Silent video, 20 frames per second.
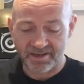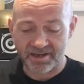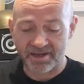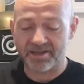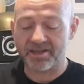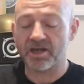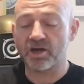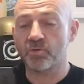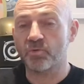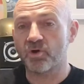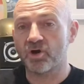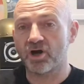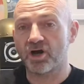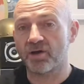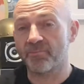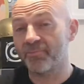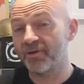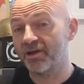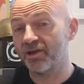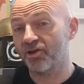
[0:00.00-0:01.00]

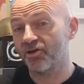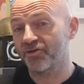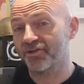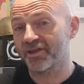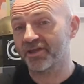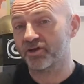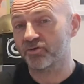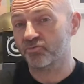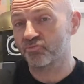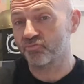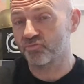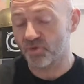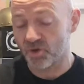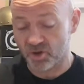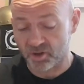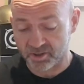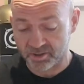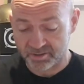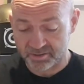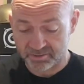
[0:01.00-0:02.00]
AOR melodic
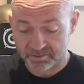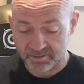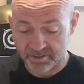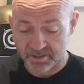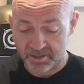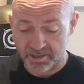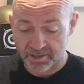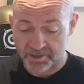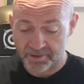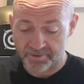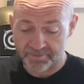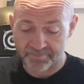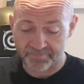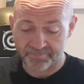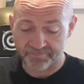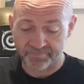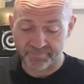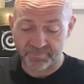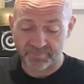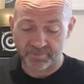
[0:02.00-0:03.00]
rock.
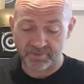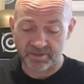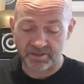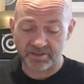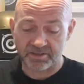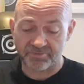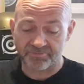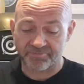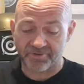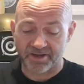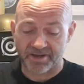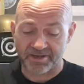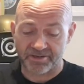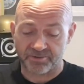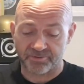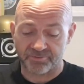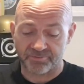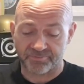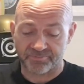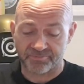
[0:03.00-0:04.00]
In the vein
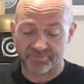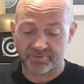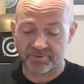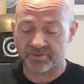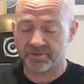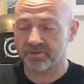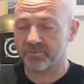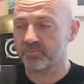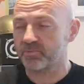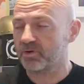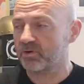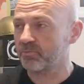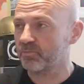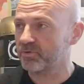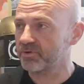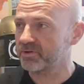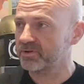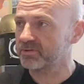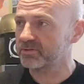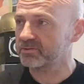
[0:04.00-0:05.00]
of, and I
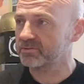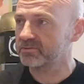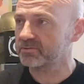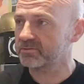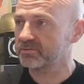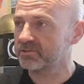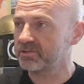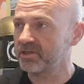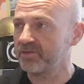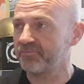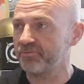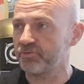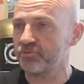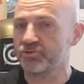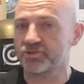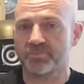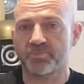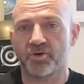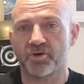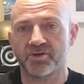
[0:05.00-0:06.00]
want to give you
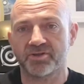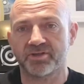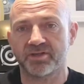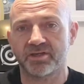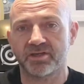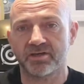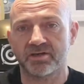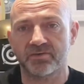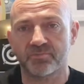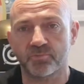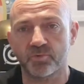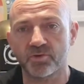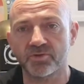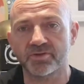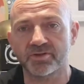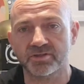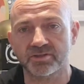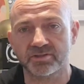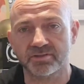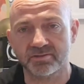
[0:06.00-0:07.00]
some idea of what
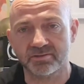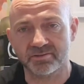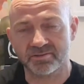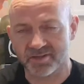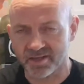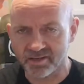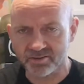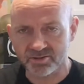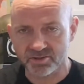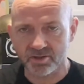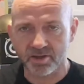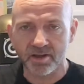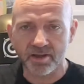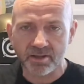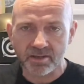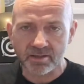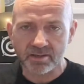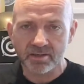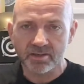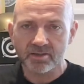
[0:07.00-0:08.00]
this sounds
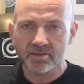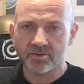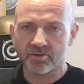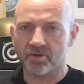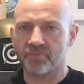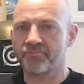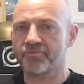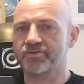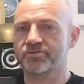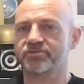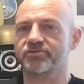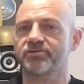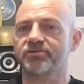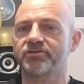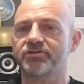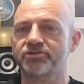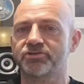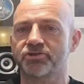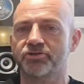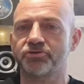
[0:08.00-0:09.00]
like,
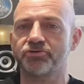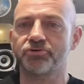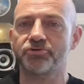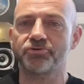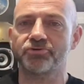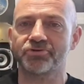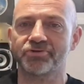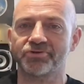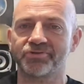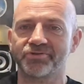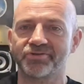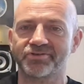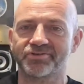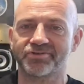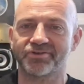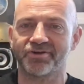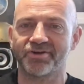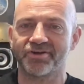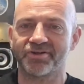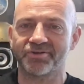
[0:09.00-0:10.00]
obviously, so you can
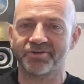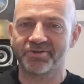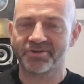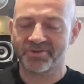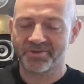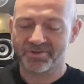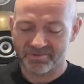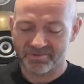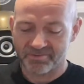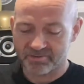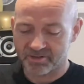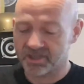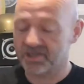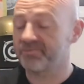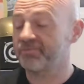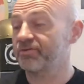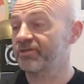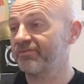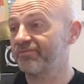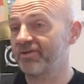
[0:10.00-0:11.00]
decide
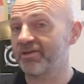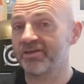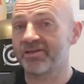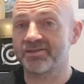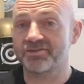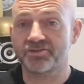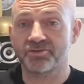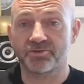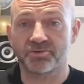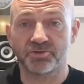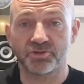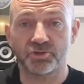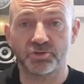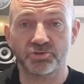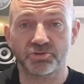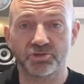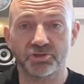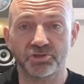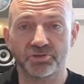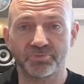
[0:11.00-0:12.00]
either give it a listen on
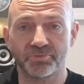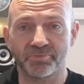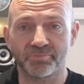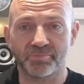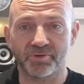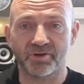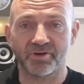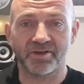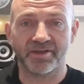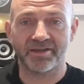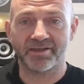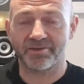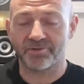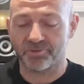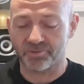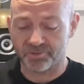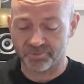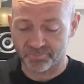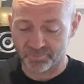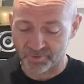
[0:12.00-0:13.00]
YouTube and buy it
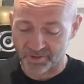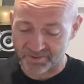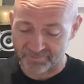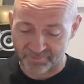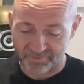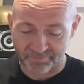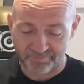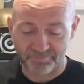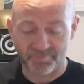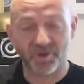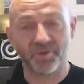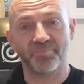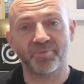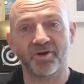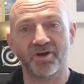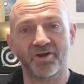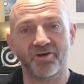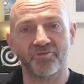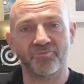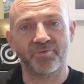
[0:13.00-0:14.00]
or whatever, might
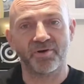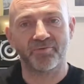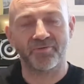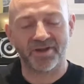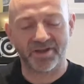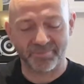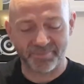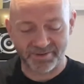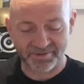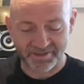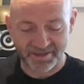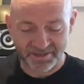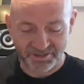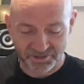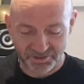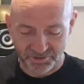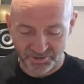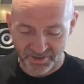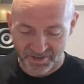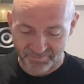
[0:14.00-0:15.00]
buy it off my
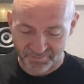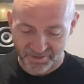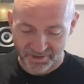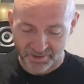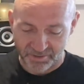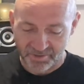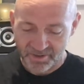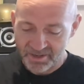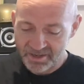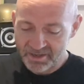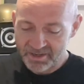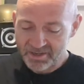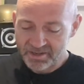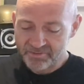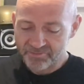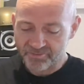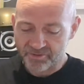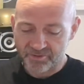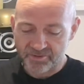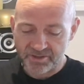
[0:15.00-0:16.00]
recommendation, you never know.
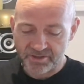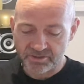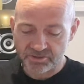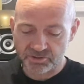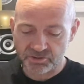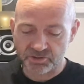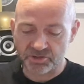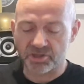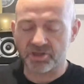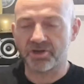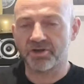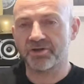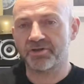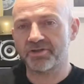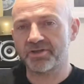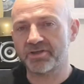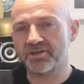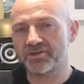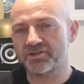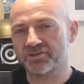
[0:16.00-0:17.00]
Very
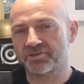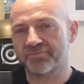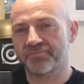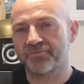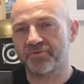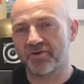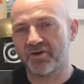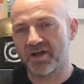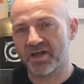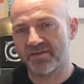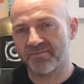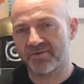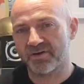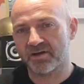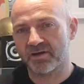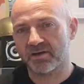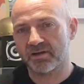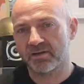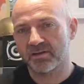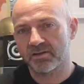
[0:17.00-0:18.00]
Journey,
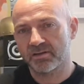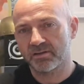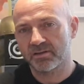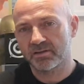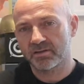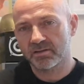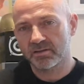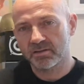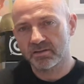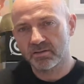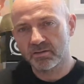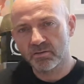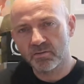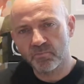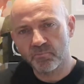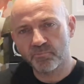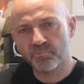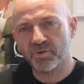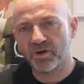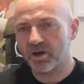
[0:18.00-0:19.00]
Survivor,
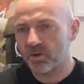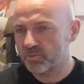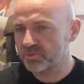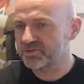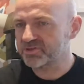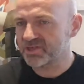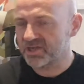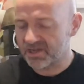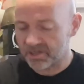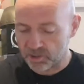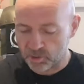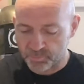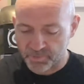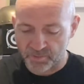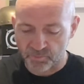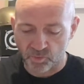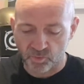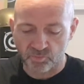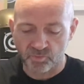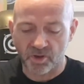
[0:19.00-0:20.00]
but I would say a little
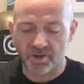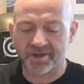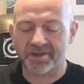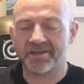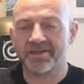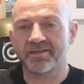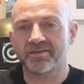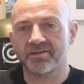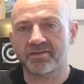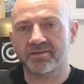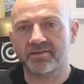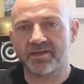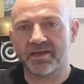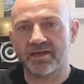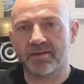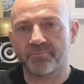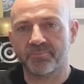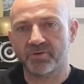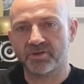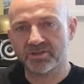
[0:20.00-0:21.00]
bit more rockier than
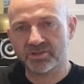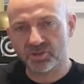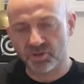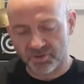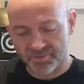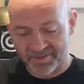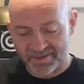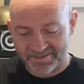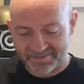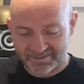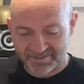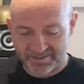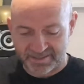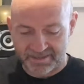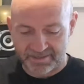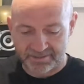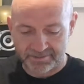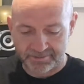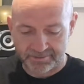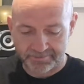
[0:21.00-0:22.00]
that, but it's got that
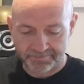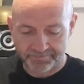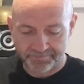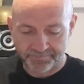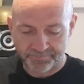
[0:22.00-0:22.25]
sound.